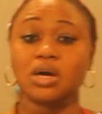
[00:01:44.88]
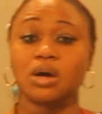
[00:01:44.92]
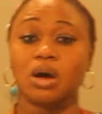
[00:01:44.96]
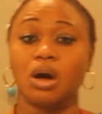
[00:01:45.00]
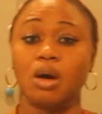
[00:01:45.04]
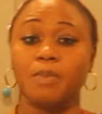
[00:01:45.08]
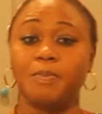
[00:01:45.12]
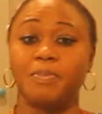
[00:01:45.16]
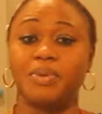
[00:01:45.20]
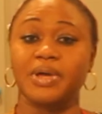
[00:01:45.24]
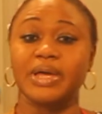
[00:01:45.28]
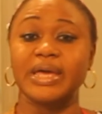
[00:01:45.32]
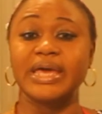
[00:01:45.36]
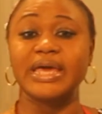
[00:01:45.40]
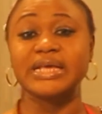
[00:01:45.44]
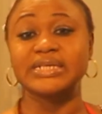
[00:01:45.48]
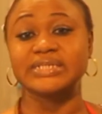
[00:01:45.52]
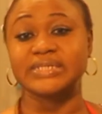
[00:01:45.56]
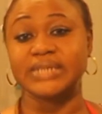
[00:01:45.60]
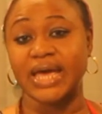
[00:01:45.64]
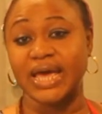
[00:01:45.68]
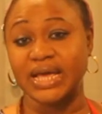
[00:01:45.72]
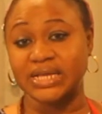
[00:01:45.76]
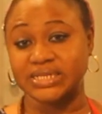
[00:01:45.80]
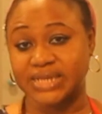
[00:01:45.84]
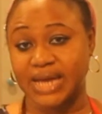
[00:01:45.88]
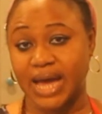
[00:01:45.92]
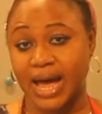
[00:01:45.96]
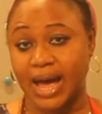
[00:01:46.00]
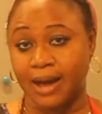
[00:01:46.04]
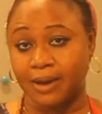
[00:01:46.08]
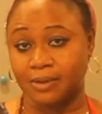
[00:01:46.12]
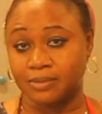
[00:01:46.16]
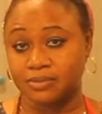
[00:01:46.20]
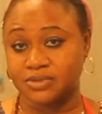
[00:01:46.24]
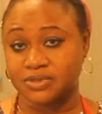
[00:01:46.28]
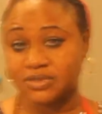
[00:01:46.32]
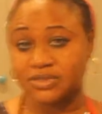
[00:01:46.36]
cup is 8
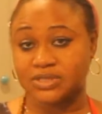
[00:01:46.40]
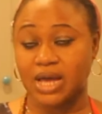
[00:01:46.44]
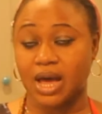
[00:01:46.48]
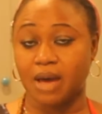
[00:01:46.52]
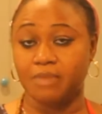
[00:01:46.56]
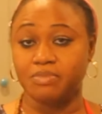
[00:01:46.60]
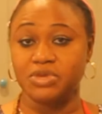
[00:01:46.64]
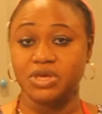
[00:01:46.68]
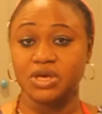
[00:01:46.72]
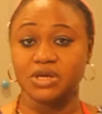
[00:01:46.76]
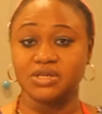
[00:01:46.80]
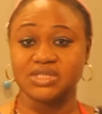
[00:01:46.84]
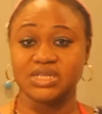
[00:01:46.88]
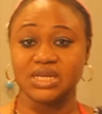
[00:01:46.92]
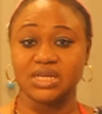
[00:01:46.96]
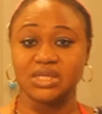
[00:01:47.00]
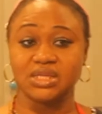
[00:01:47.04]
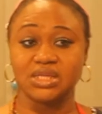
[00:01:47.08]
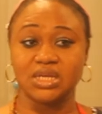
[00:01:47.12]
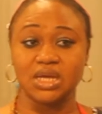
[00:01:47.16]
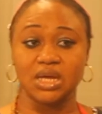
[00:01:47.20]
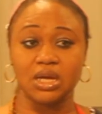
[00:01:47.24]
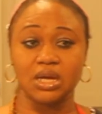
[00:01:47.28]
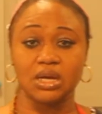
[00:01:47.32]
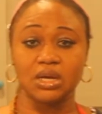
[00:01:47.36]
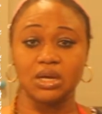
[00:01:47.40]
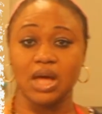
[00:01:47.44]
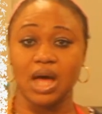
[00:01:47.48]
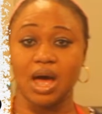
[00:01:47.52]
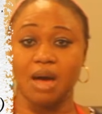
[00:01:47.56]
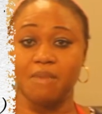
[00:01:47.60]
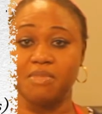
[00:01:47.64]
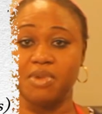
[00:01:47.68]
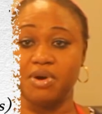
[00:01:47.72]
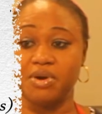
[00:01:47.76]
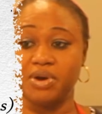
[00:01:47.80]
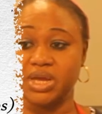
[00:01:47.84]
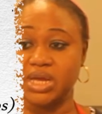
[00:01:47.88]
ounces. I'm using the
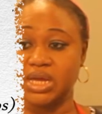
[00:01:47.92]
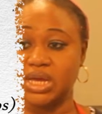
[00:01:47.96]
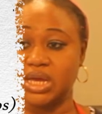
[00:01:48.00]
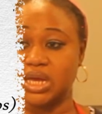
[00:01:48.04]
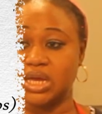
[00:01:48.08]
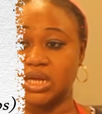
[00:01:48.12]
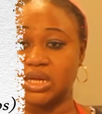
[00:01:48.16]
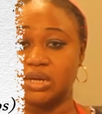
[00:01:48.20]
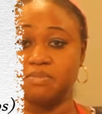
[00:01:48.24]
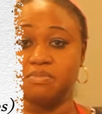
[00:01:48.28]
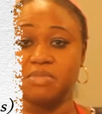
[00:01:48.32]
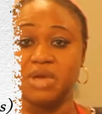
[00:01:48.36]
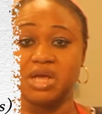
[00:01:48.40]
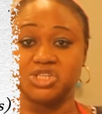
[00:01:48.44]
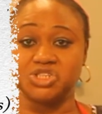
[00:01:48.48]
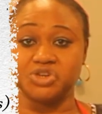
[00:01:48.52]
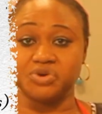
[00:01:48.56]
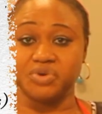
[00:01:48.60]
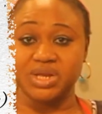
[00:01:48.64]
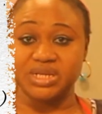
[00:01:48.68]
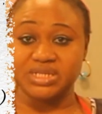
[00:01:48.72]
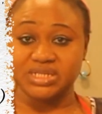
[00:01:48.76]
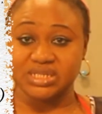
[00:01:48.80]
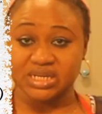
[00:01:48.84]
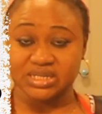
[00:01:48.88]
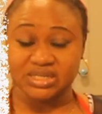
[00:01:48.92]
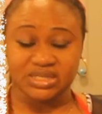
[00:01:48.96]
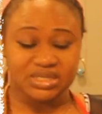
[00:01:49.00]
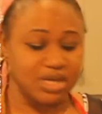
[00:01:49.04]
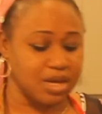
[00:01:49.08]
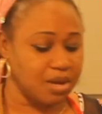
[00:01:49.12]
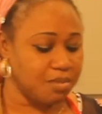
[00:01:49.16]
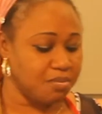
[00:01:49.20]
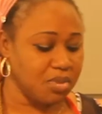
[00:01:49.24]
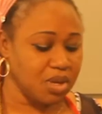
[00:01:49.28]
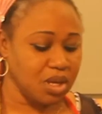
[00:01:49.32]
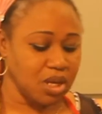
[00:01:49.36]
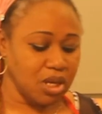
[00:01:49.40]
American measuring system.
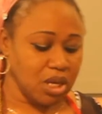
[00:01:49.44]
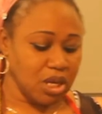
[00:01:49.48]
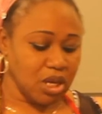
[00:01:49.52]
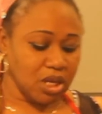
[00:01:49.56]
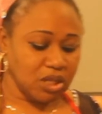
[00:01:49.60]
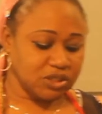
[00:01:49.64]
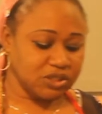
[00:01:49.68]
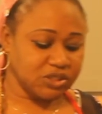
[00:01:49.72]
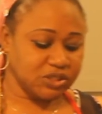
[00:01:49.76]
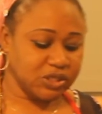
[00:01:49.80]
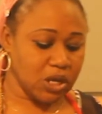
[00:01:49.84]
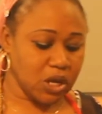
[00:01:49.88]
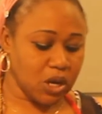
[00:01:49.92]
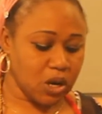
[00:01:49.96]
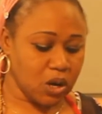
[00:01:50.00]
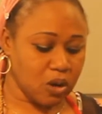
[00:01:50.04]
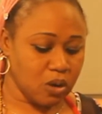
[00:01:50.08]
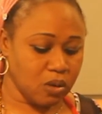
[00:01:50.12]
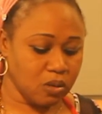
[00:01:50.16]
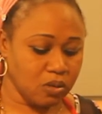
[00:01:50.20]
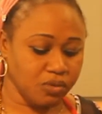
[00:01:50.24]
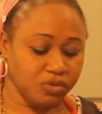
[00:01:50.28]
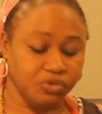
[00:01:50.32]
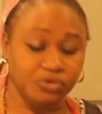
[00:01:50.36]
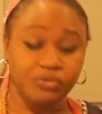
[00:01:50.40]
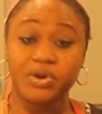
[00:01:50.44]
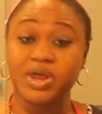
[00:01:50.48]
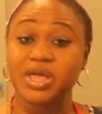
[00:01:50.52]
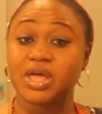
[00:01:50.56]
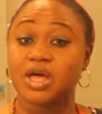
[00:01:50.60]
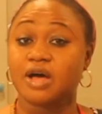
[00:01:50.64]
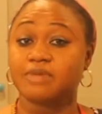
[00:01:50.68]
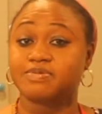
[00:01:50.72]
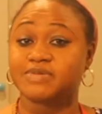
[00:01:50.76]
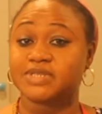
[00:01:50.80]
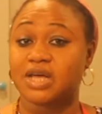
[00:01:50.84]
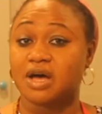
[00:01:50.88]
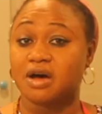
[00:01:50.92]
So 3
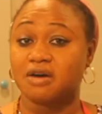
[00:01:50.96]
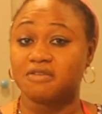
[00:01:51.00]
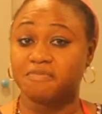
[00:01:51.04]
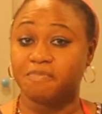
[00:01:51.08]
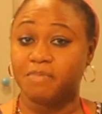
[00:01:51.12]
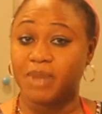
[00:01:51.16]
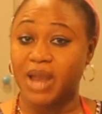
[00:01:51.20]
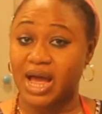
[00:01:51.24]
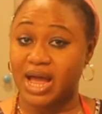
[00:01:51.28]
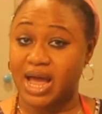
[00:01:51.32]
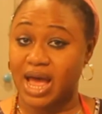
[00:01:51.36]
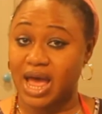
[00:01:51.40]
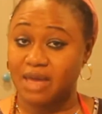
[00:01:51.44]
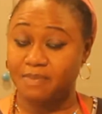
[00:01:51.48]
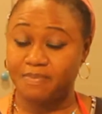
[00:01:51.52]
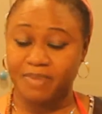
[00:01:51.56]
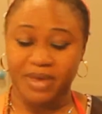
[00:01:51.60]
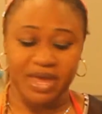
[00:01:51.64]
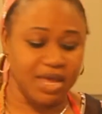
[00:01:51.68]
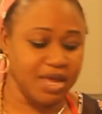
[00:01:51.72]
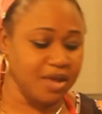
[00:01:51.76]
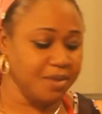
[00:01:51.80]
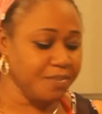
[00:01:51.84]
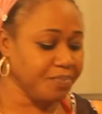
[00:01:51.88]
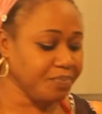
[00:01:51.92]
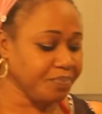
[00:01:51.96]
cups of black eyed pea.